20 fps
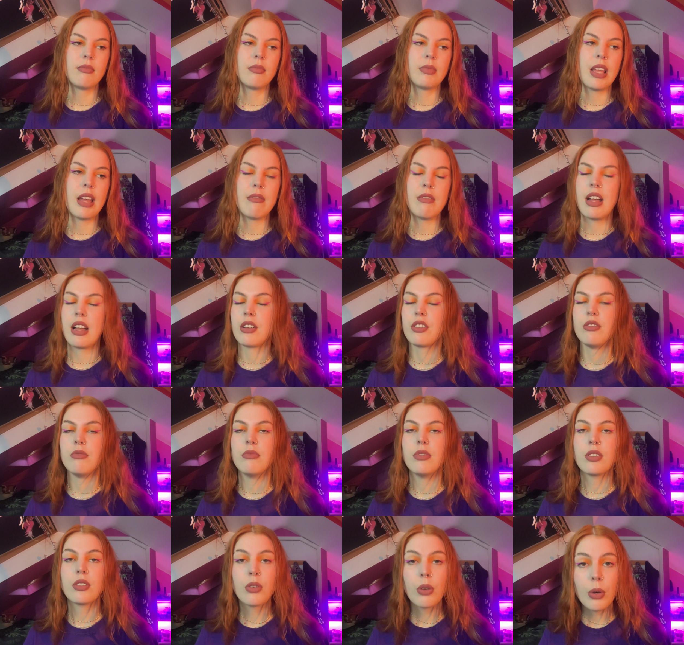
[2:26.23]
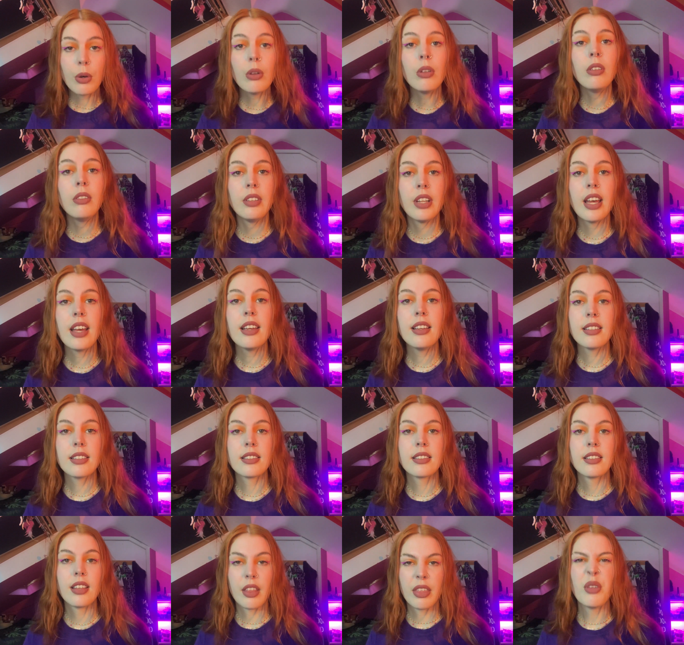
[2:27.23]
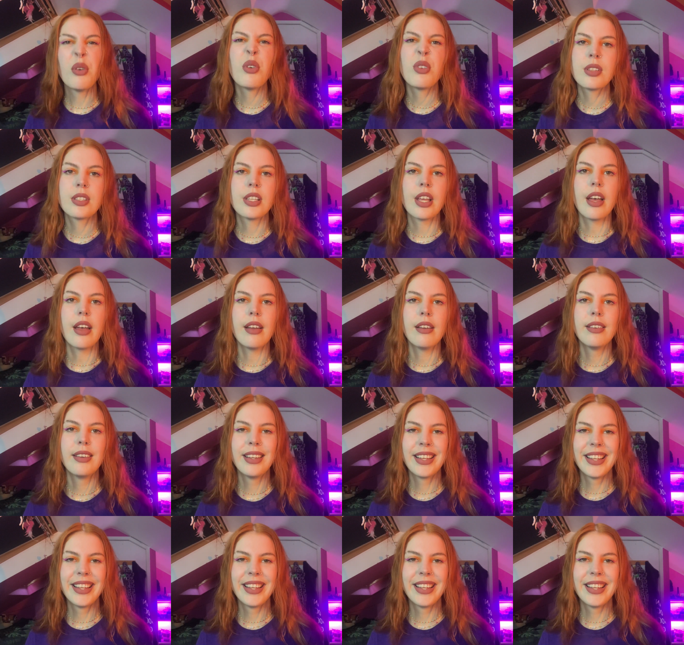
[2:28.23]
Their reaction was, cool, nice, thought so.